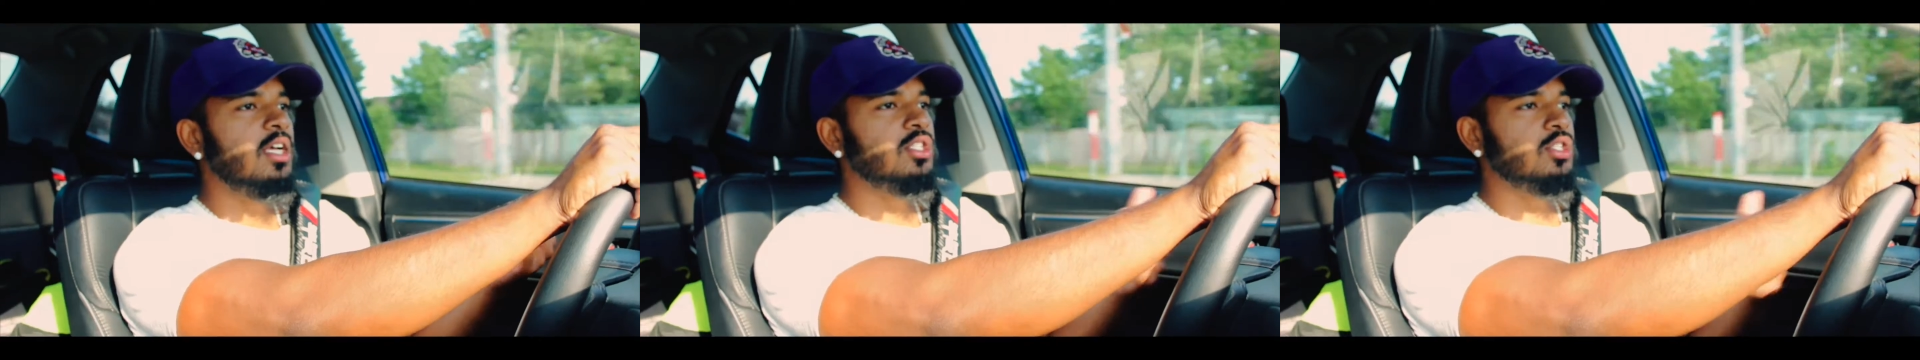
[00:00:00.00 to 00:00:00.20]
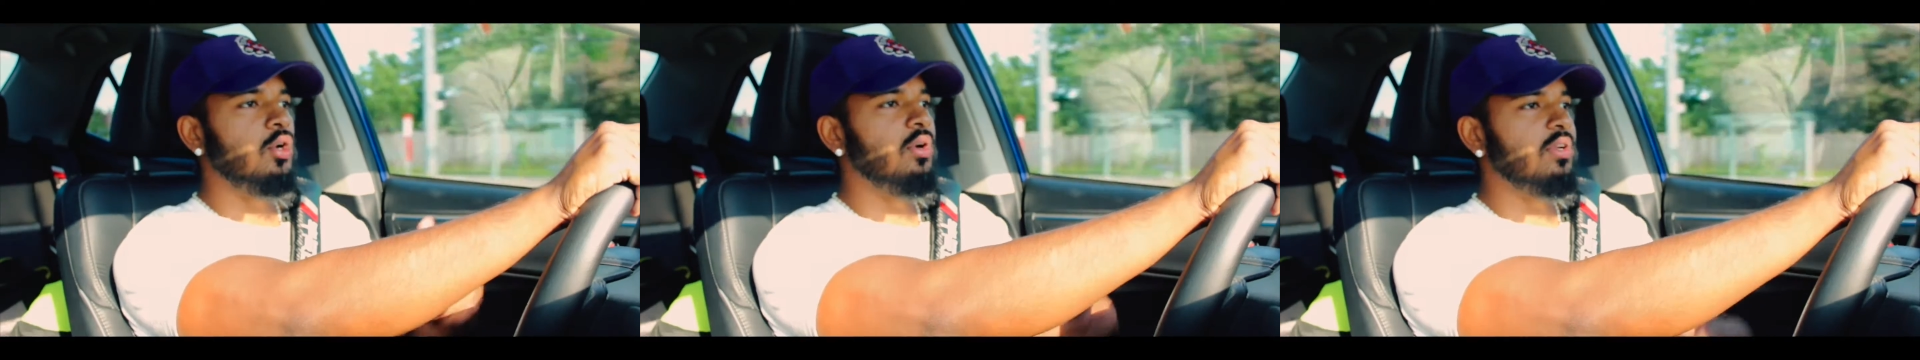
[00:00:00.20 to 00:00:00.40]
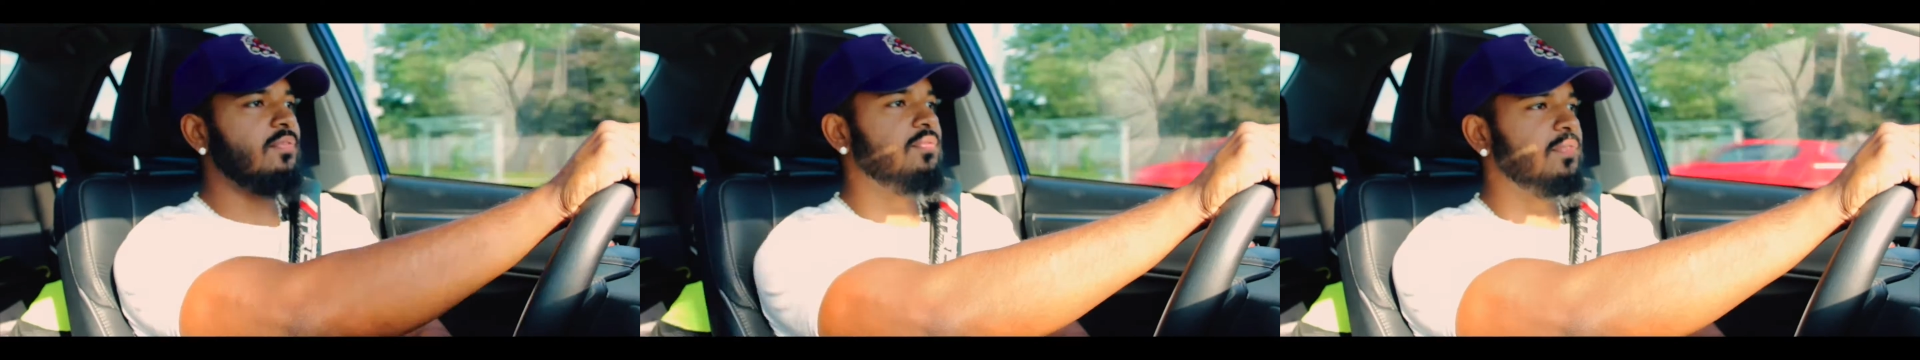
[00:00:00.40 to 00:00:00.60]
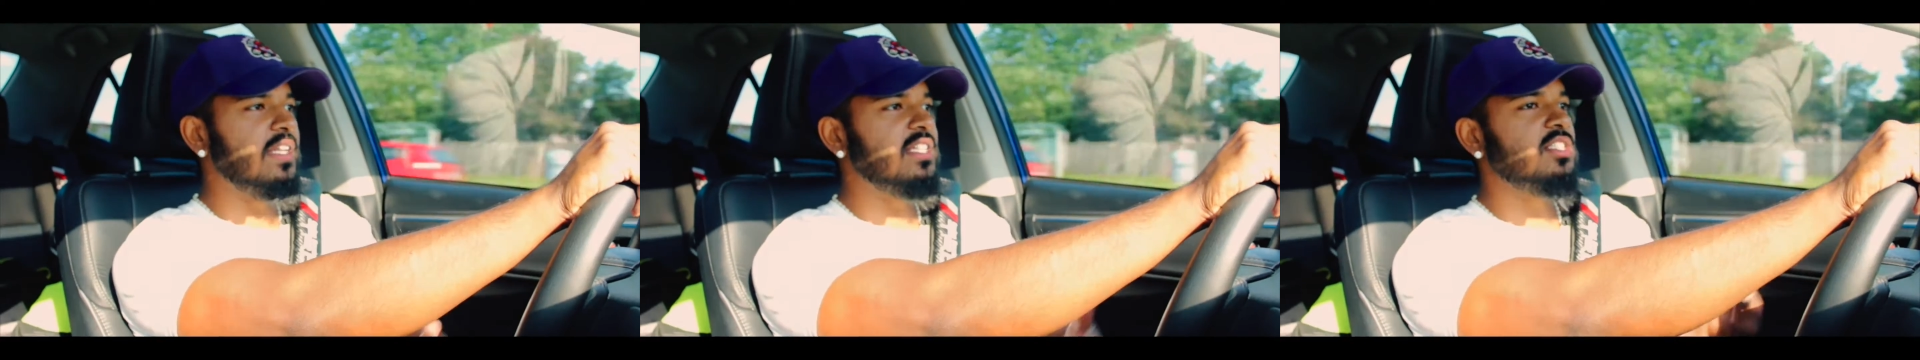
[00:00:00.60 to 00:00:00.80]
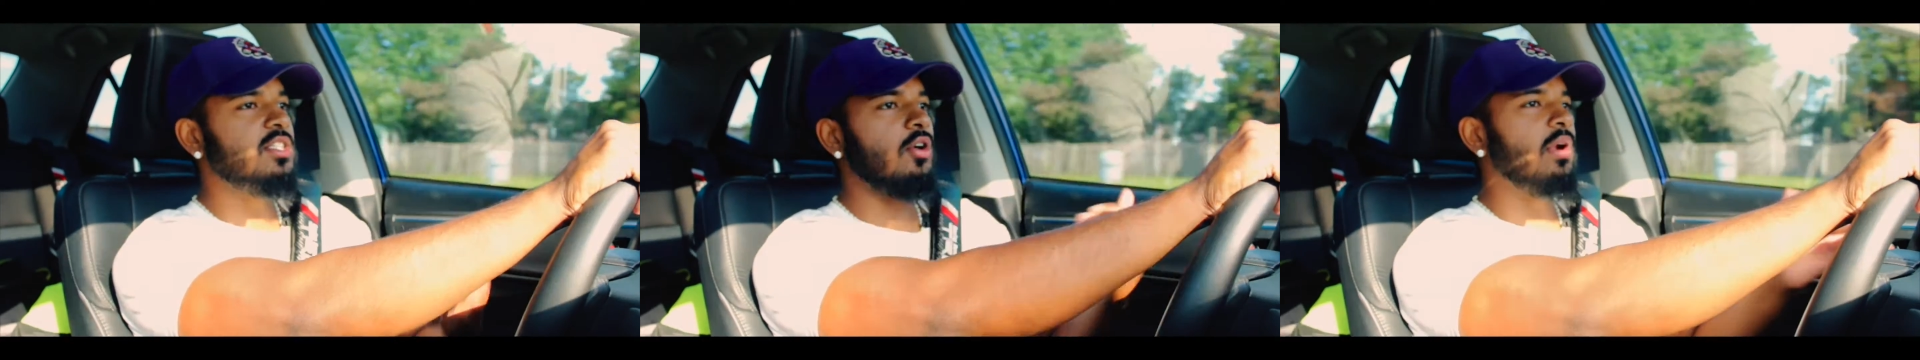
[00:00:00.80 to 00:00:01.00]
so it
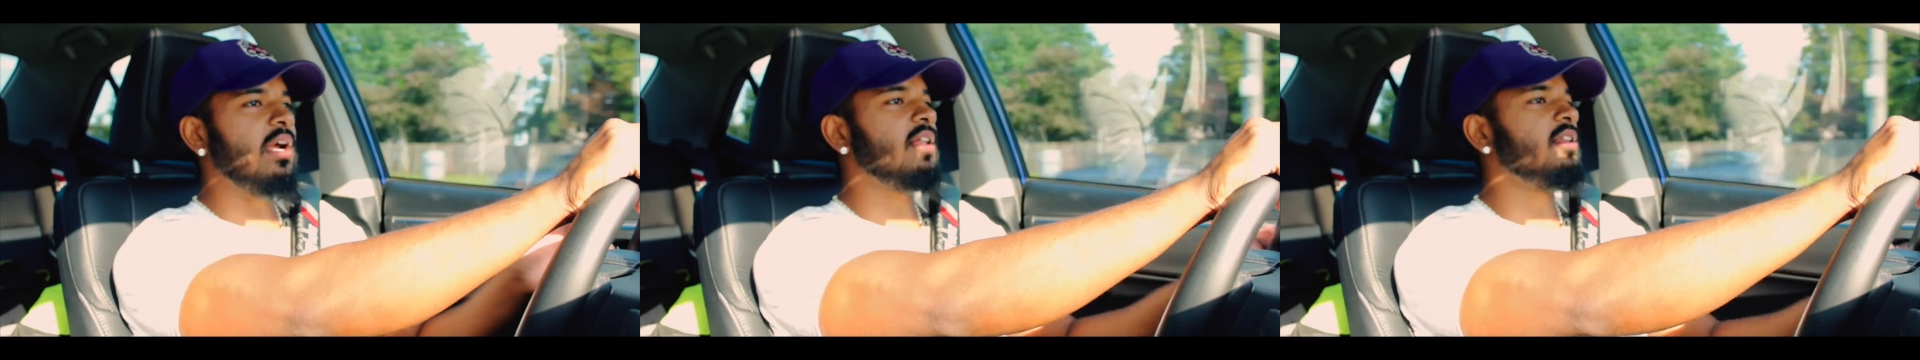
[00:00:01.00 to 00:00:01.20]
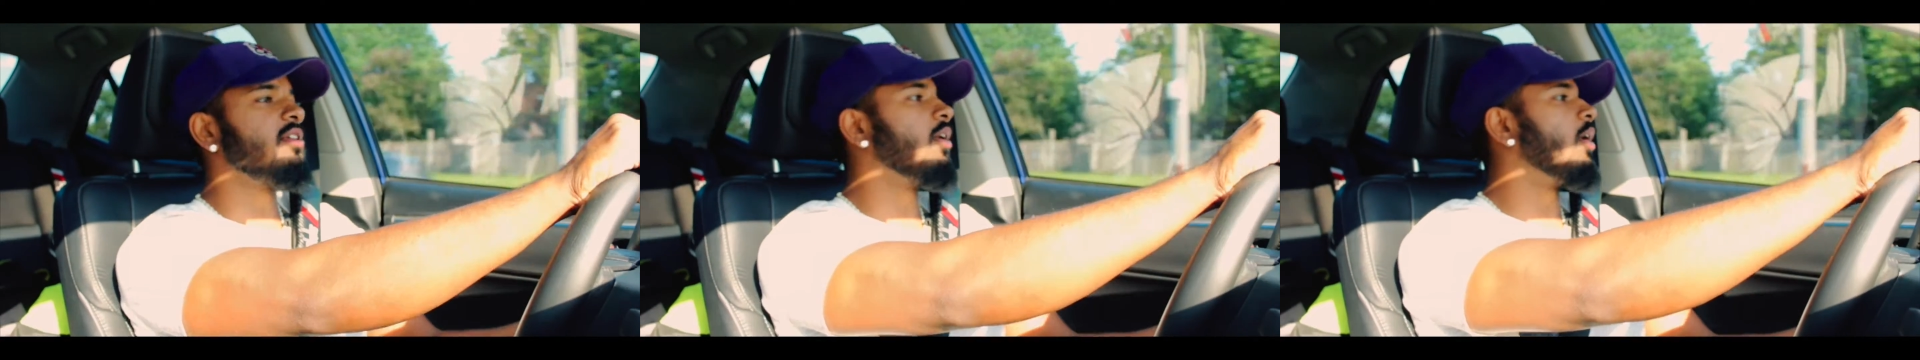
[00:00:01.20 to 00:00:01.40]
fits directly